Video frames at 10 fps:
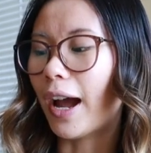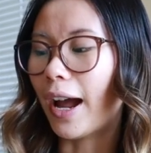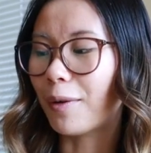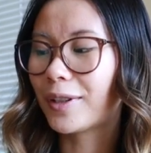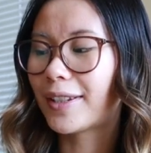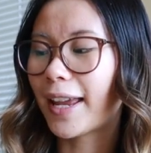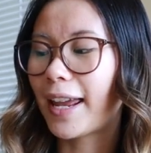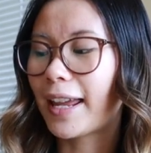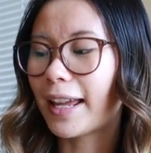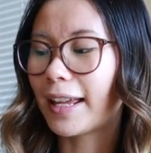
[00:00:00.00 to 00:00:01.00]
I would
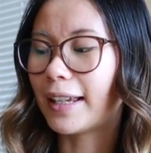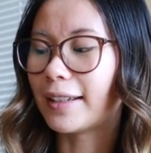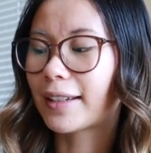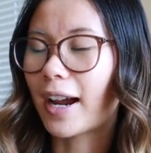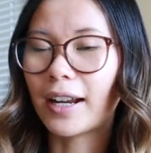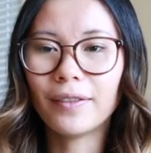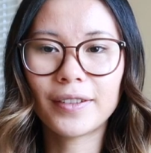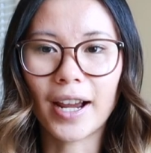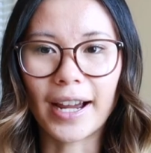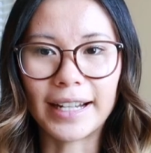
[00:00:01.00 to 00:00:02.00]
say is kind of
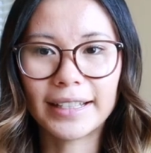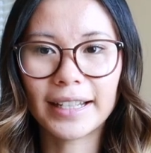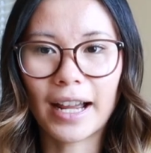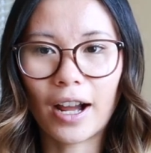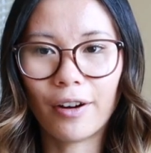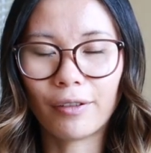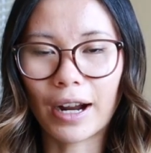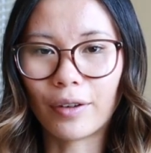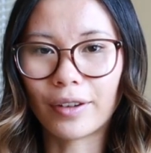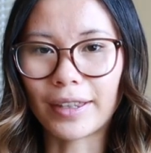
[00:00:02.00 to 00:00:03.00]
tight
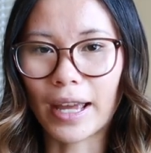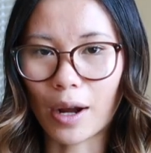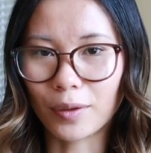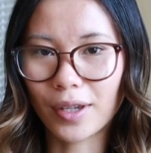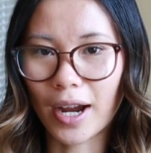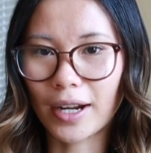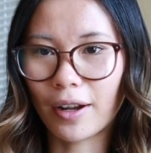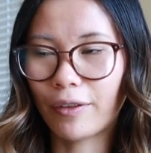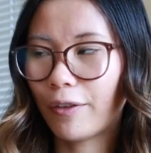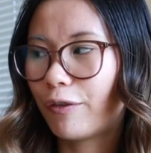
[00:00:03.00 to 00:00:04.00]
around the outside
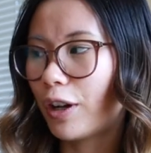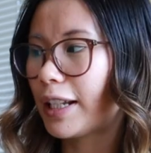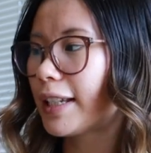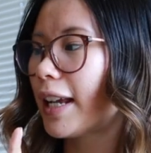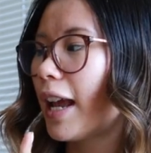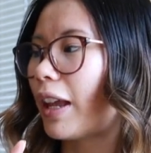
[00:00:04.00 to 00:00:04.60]
of the foot.